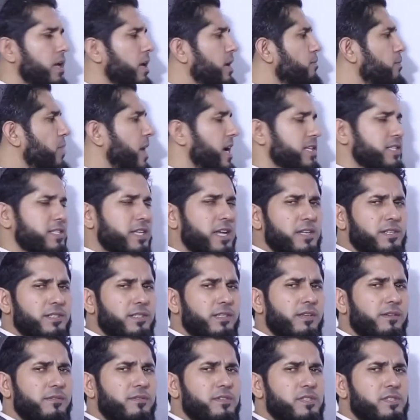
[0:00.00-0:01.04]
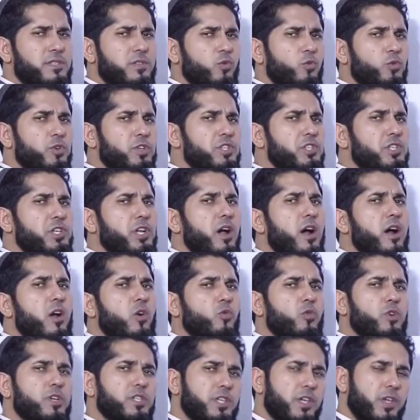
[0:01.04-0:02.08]
Past continuous, which
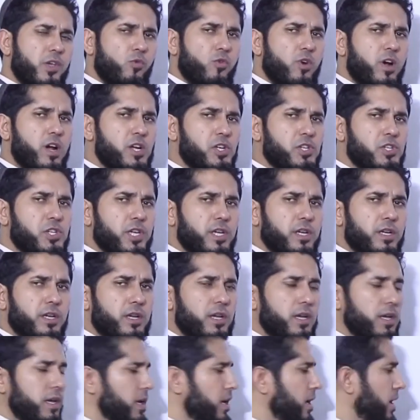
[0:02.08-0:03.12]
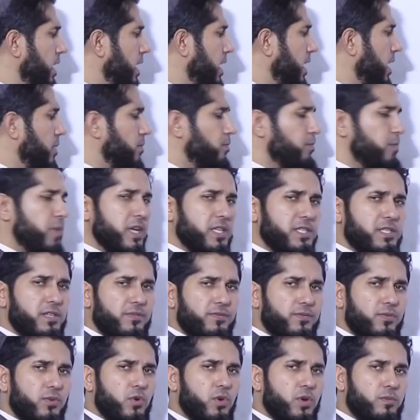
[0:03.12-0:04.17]
car was he washing? And
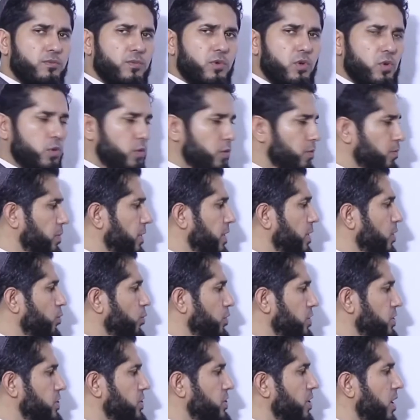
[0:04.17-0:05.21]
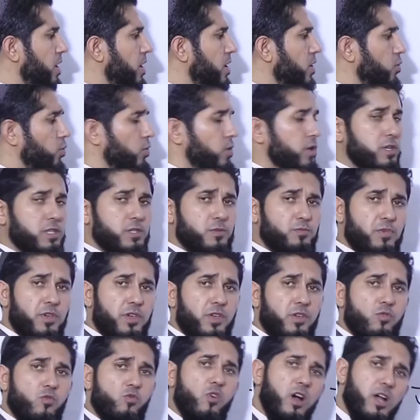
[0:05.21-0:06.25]
passive form would be which car was
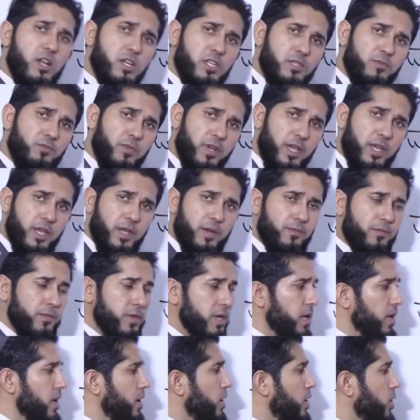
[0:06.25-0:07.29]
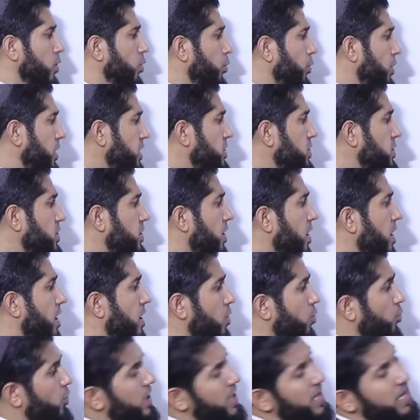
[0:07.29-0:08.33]
being washed by him. Which
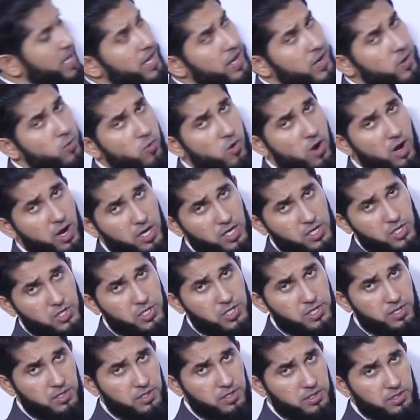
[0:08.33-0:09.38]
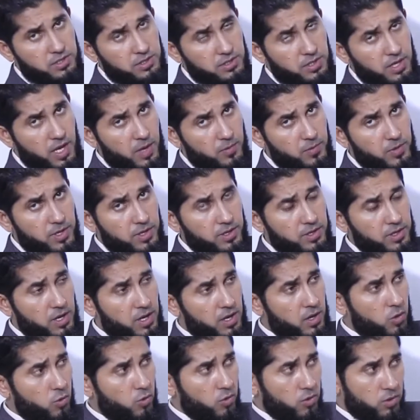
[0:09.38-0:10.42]
car will he wash?
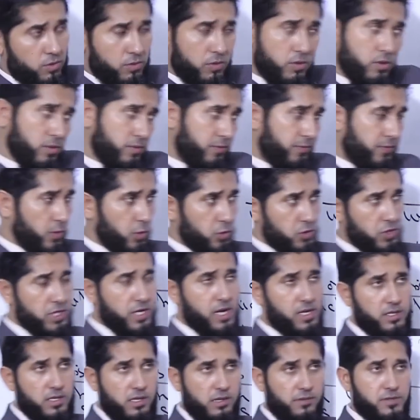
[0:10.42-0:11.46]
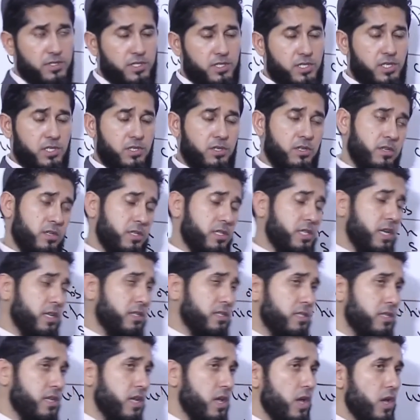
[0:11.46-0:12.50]
Future continuous
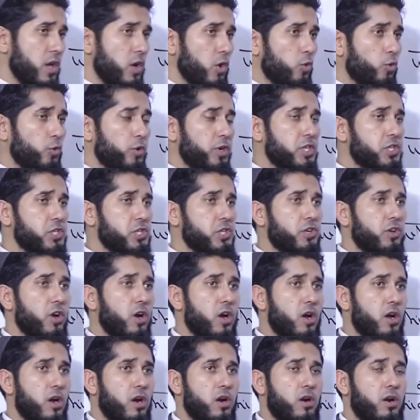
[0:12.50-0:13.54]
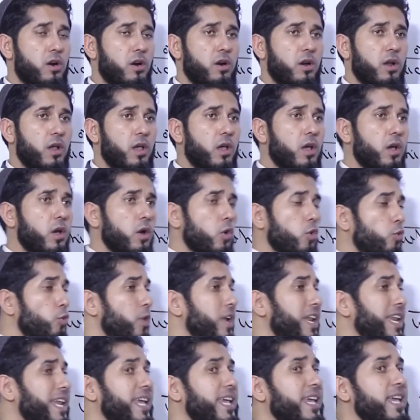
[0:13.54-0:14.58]
tense. Which car
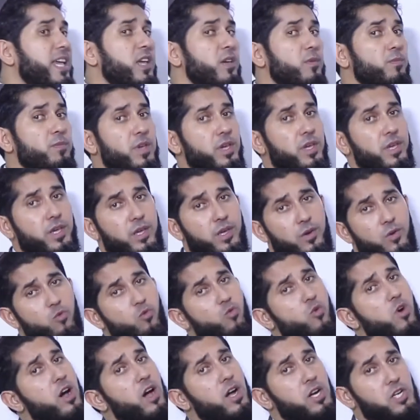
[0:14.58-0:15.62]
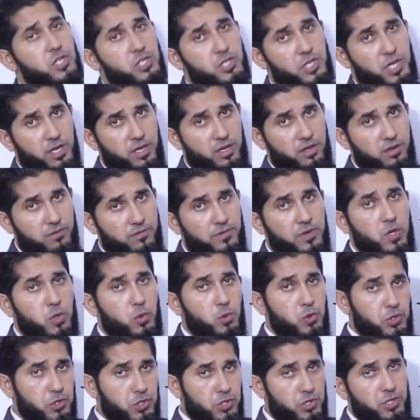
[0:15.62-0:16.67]
will he be washing?
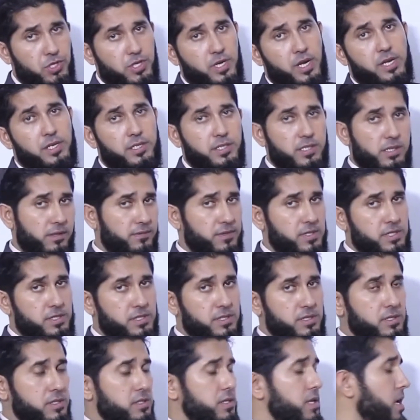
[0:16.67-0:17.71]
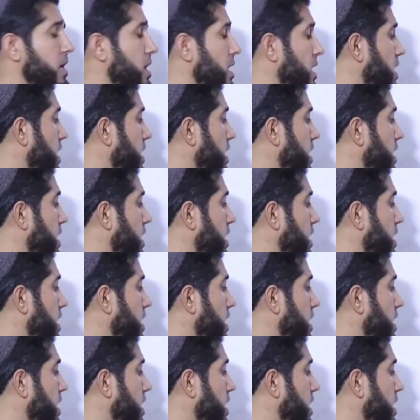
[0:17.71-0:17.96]
Future continuous tense.